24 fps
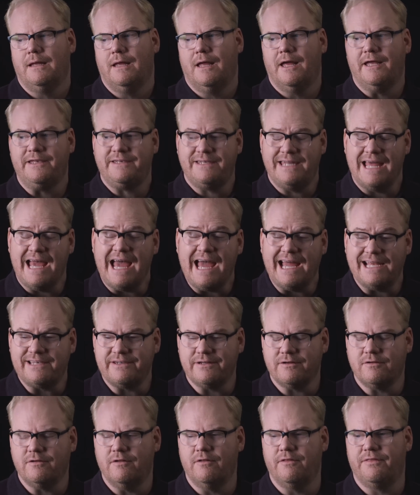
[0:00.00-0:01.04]
a
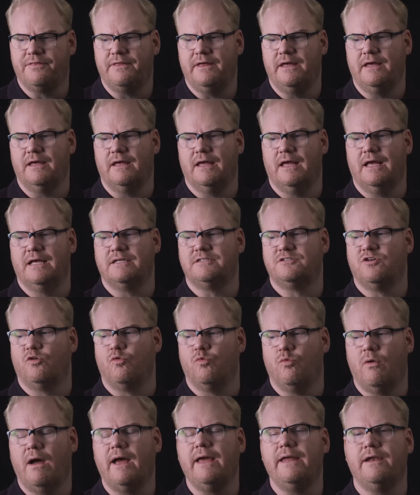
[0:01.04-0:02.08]
tactical thing. As a
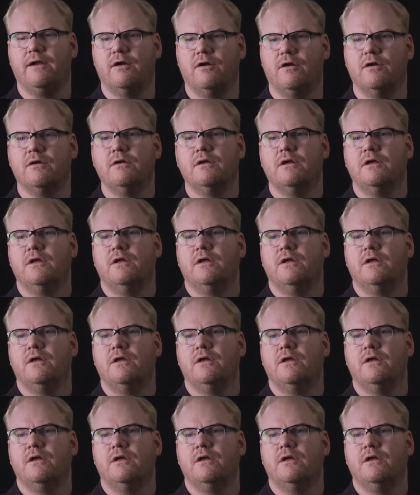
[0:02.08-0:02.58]
writer,